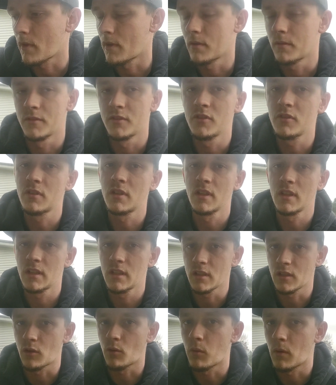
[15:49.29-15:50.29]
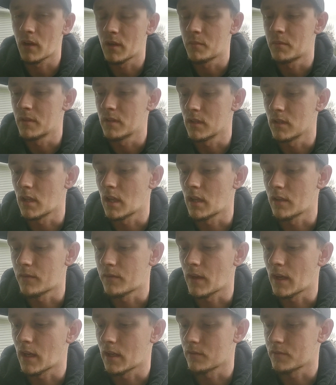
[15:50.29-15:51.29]
you can get quite a bit of life
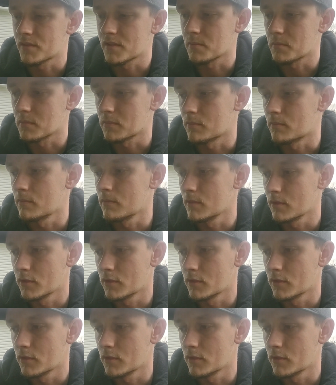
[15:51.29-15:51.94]
out of some